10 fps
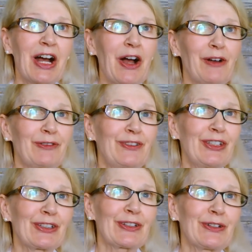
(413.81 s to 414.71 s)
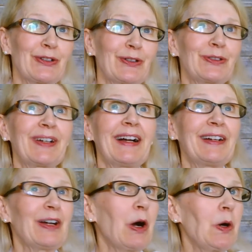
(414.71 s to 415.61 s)
of
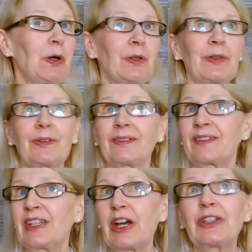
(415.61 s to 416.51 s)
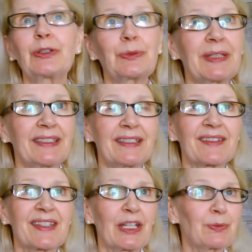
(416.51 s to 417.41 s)
all the other
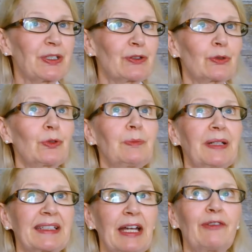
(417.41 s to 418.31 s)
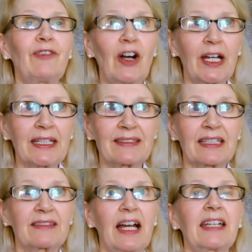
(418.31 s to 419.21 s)
readings that we do. But I find
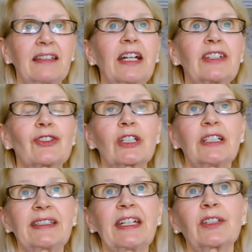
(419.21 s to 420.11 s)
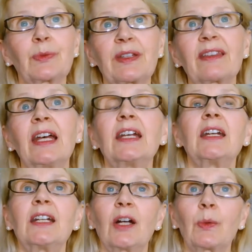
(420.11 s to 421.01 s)
that I like to connect
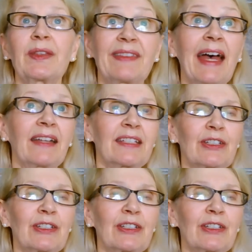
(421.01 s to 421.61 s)
with that